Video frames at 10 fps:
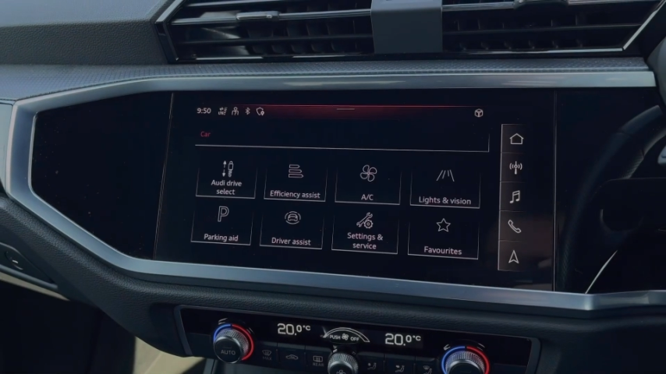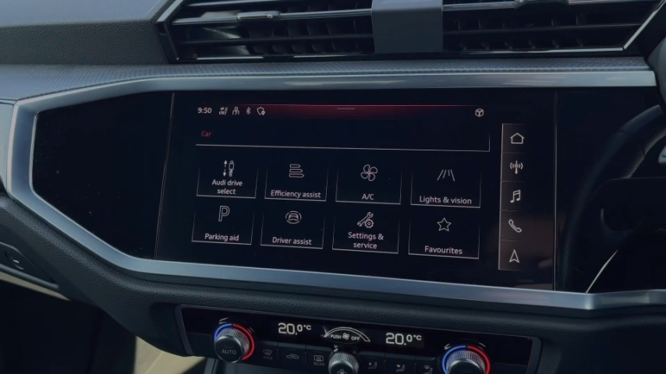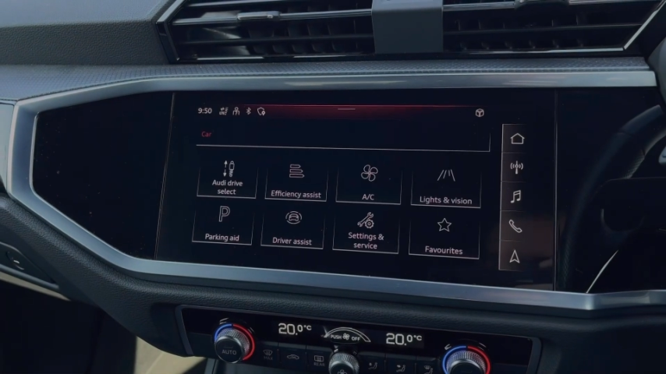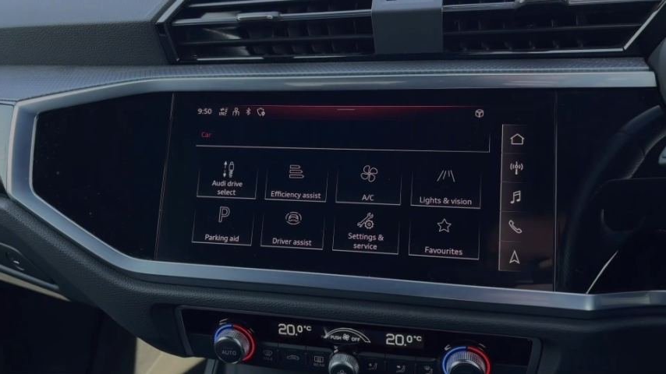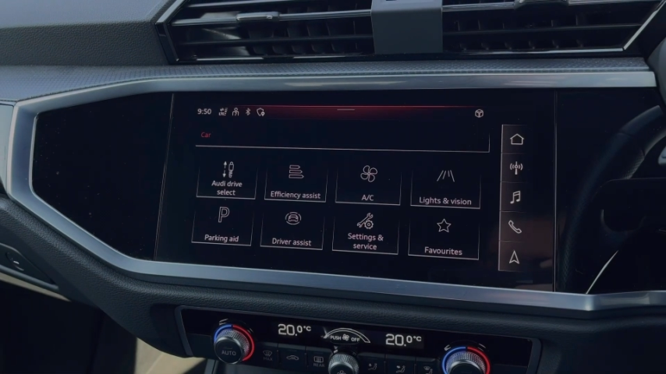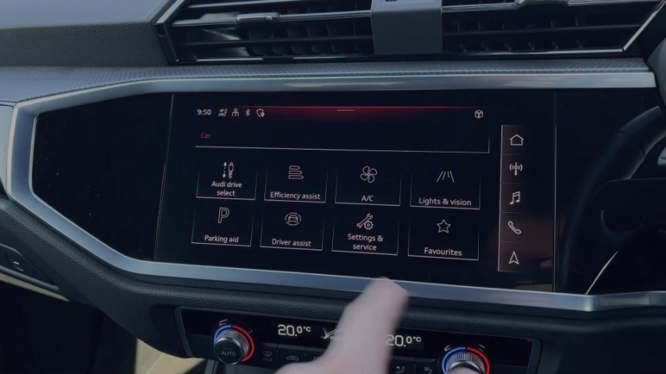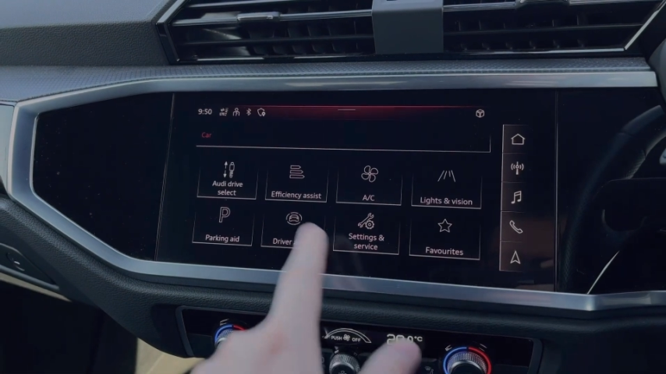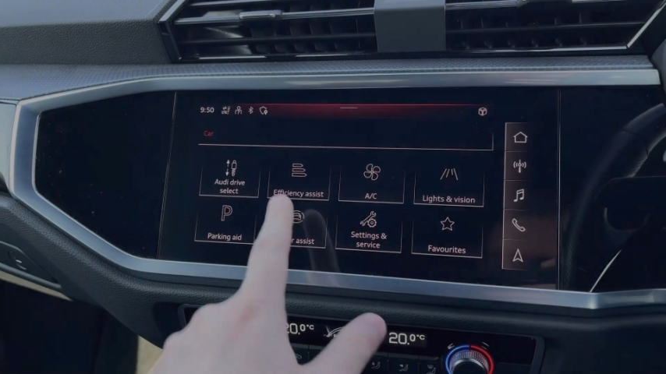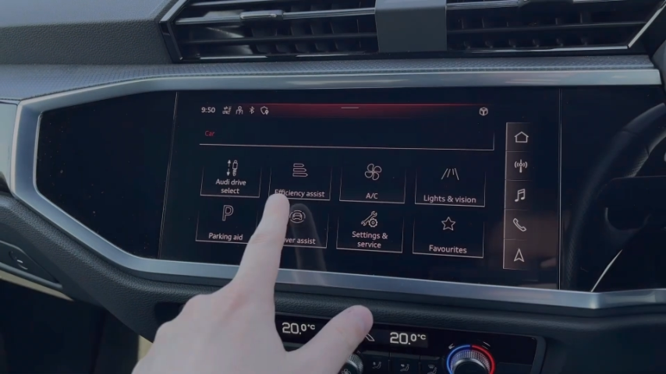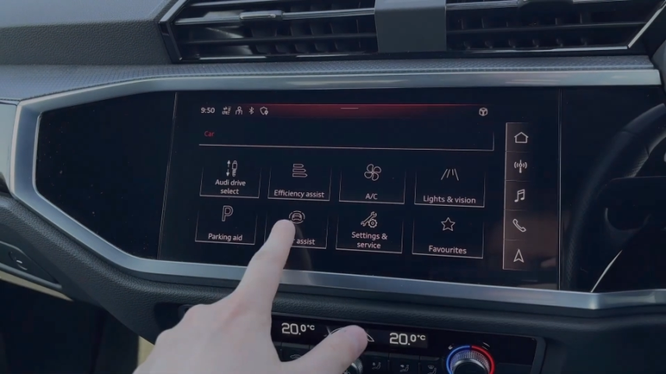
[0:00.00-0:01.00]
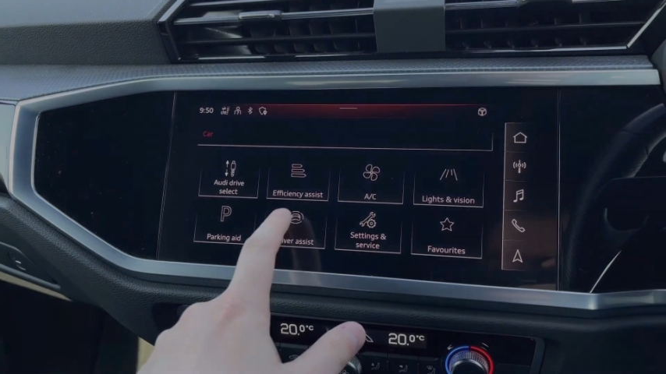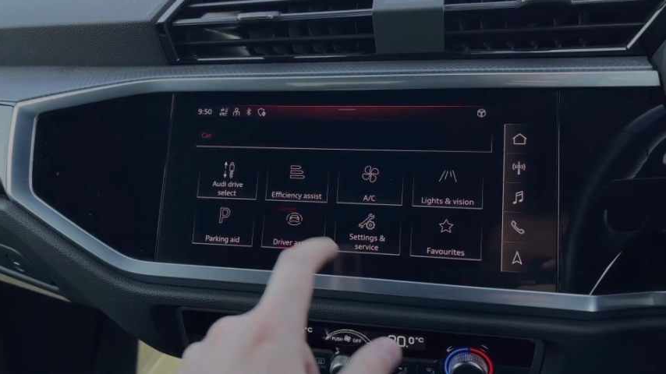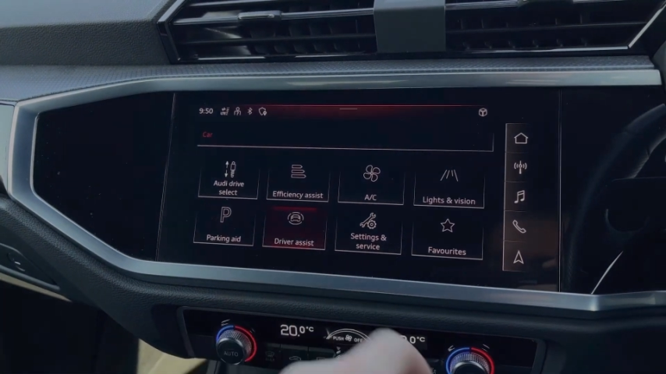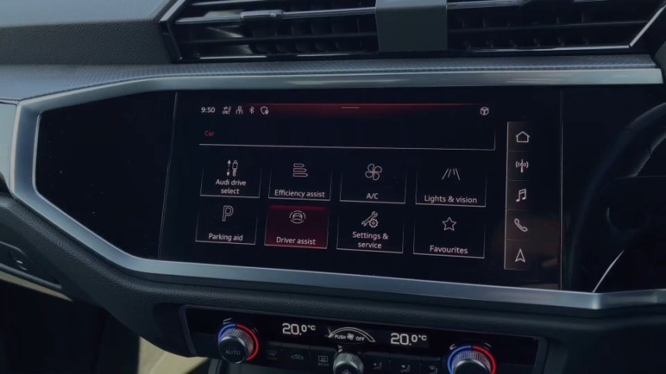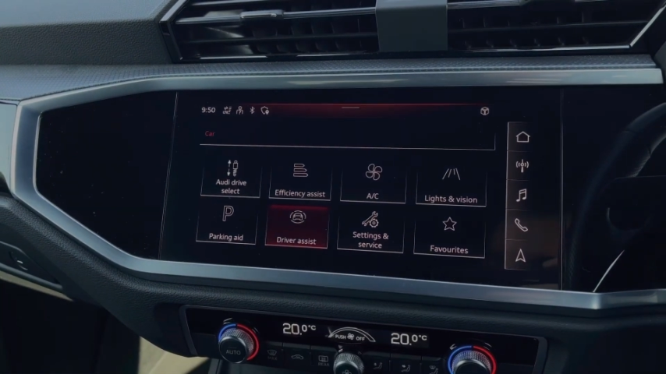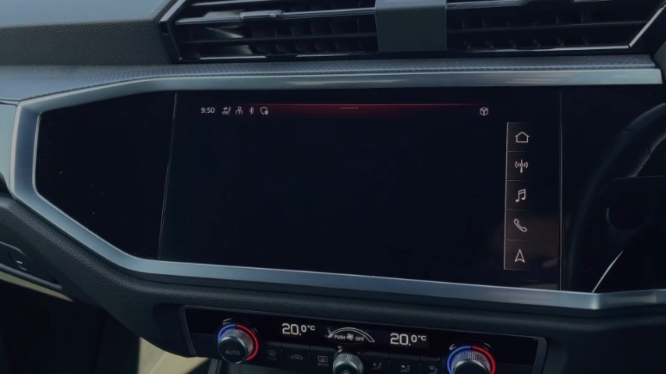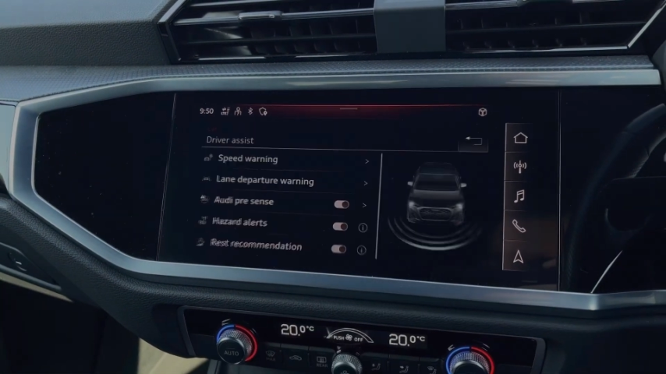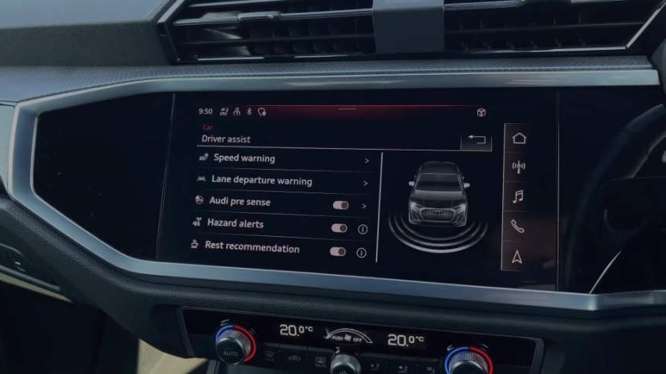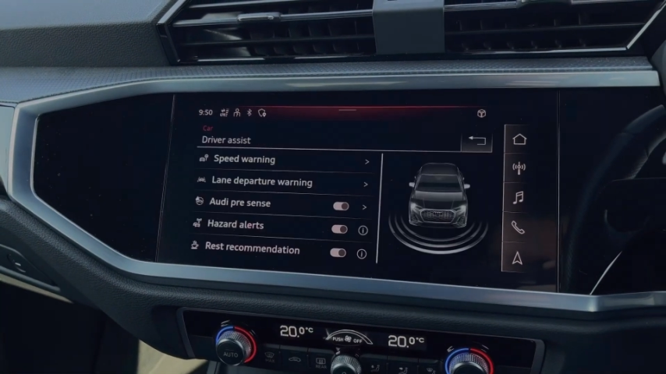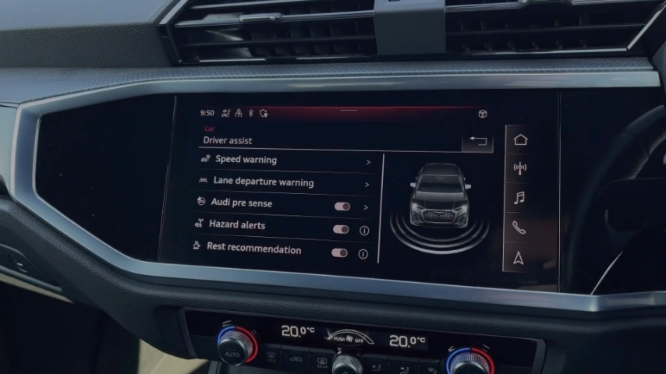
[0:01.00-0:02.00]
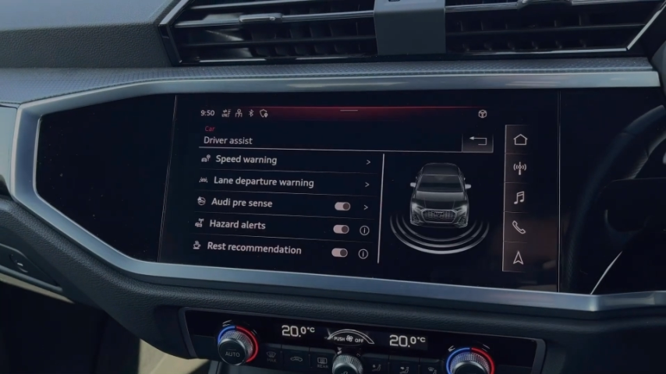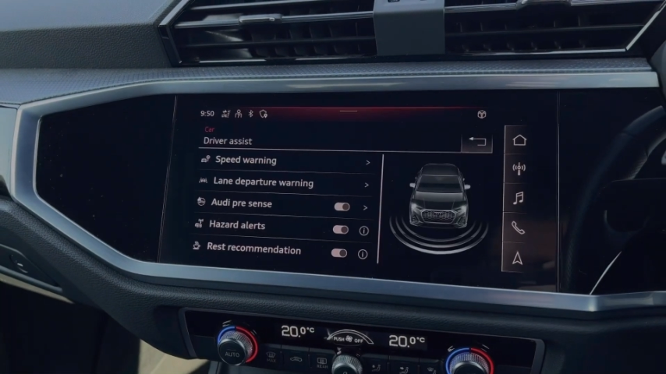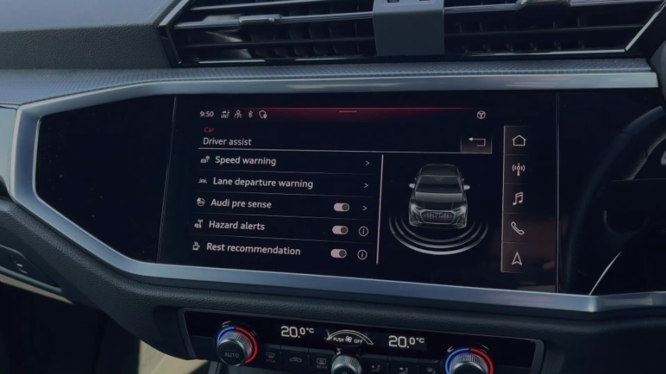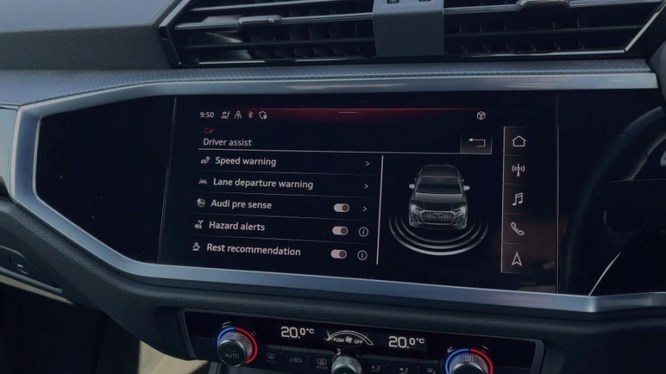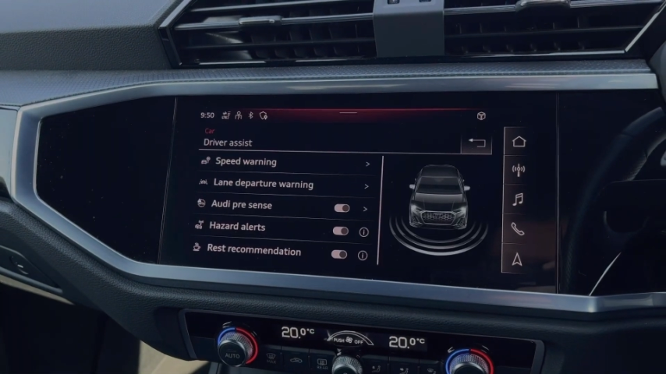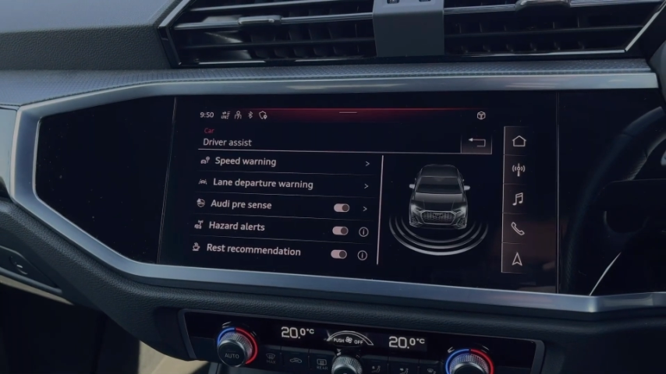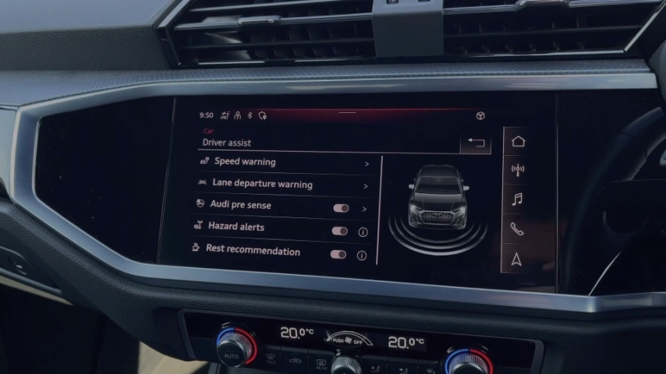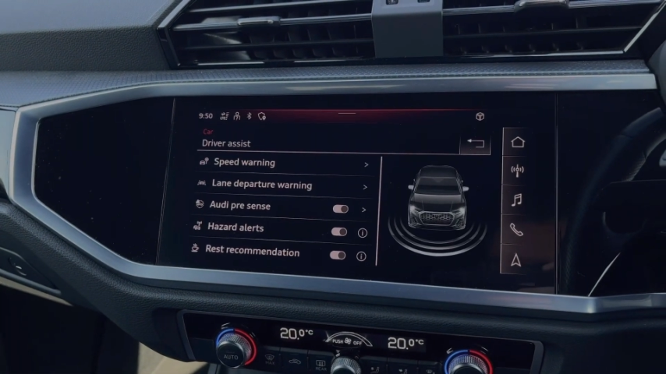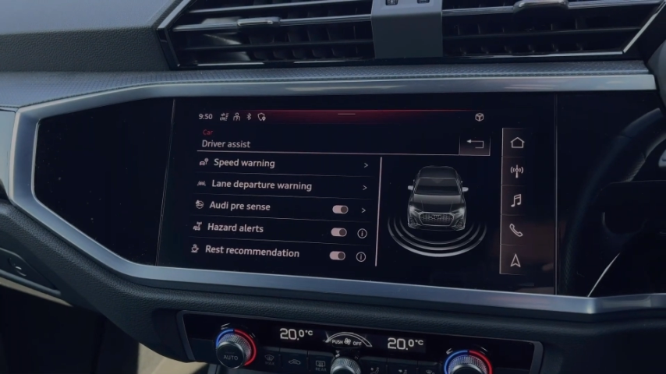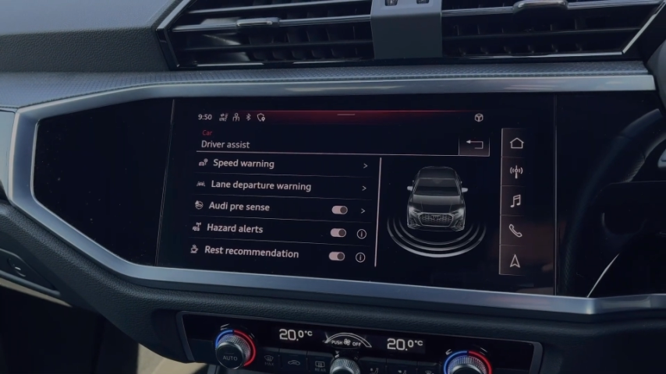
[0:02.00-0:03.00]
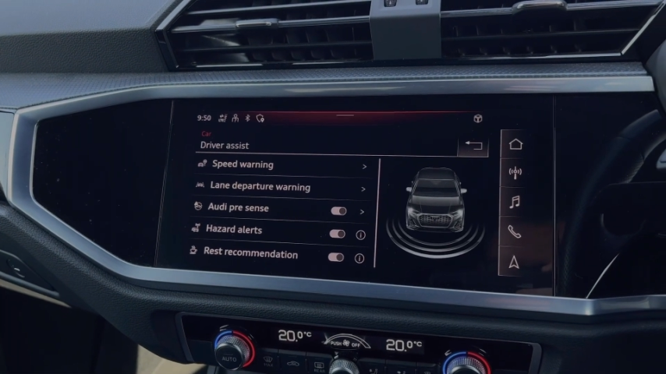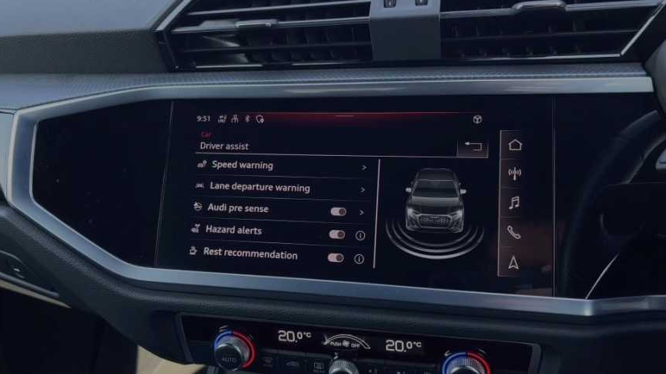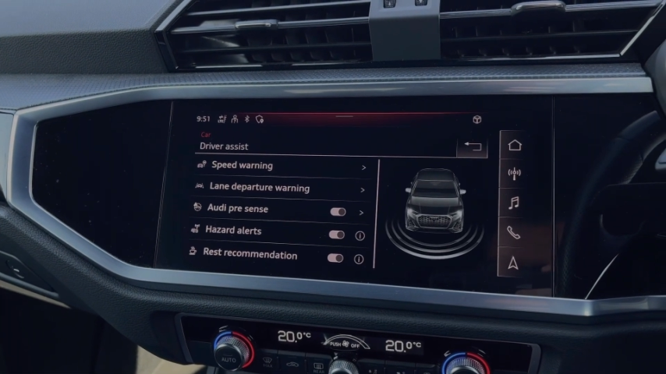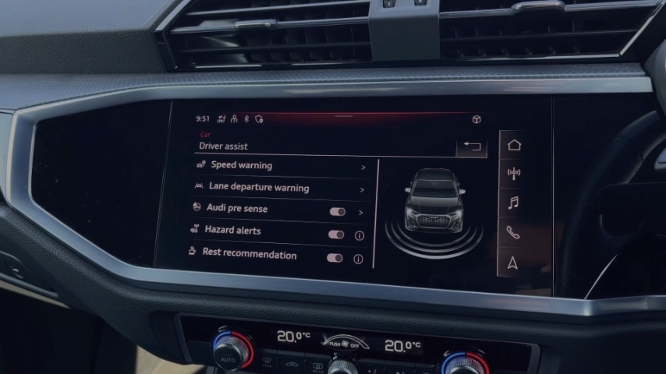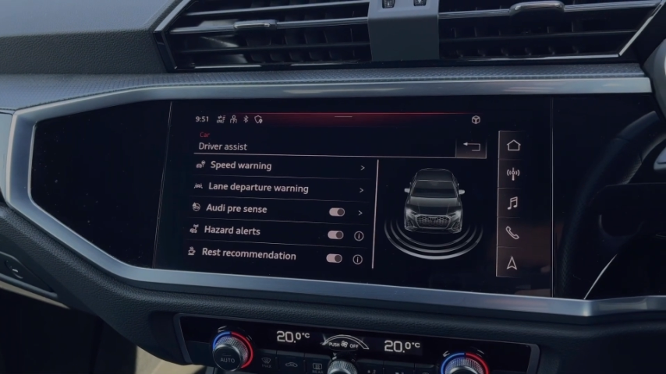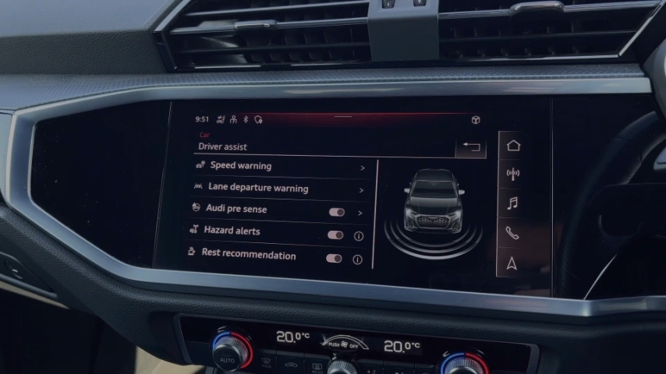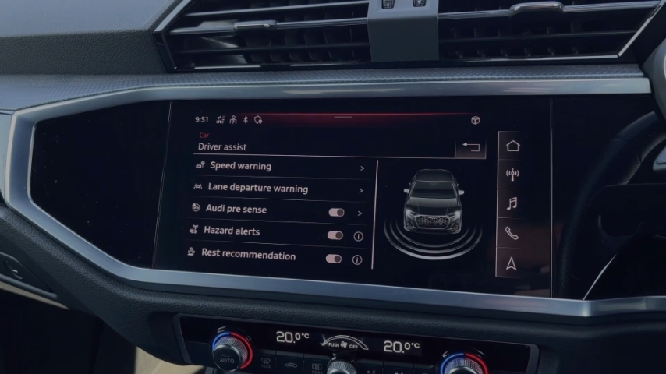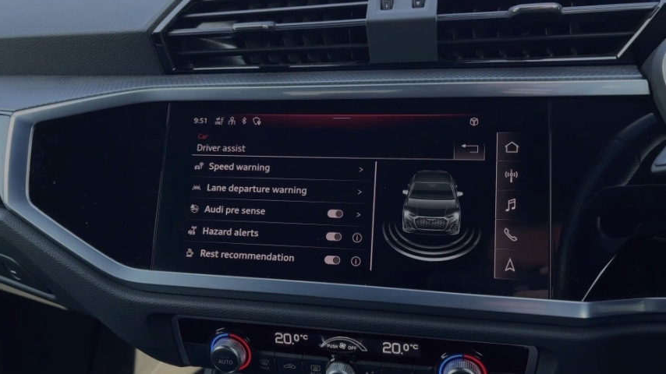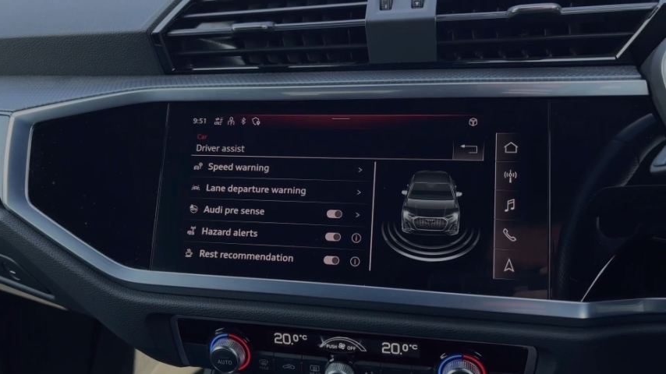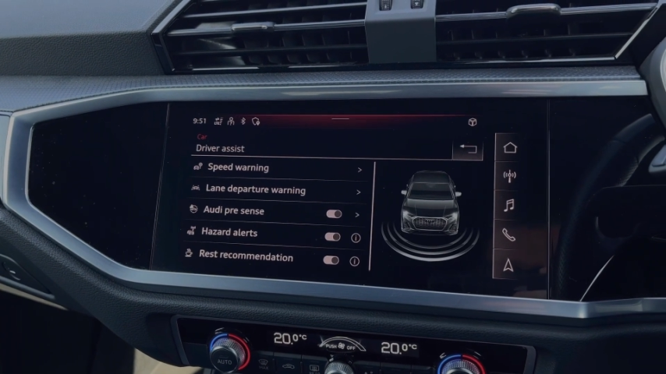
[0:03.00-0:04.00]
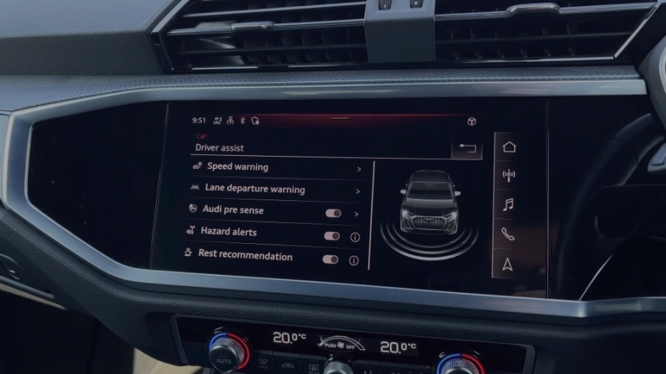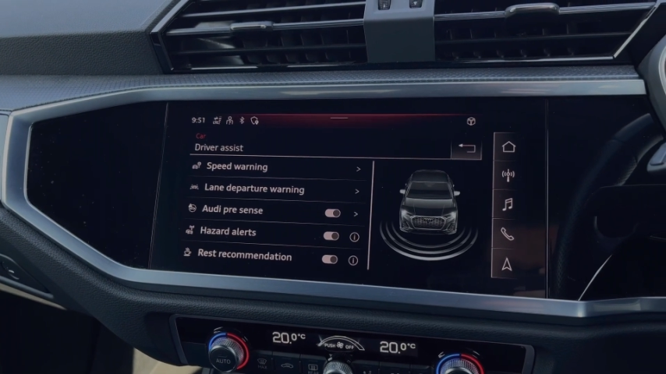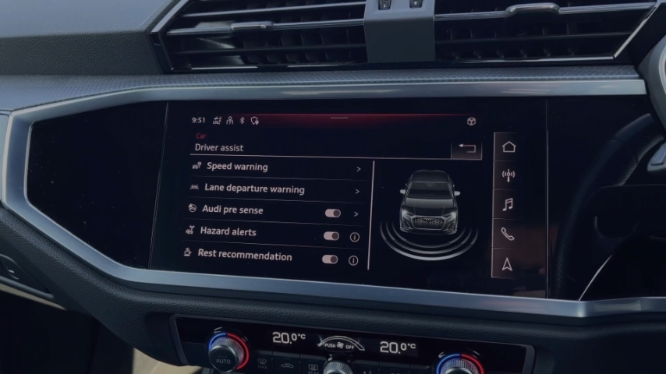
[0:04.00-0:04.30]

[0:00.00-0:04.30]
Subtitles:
No face is visible, so there are no lips to read.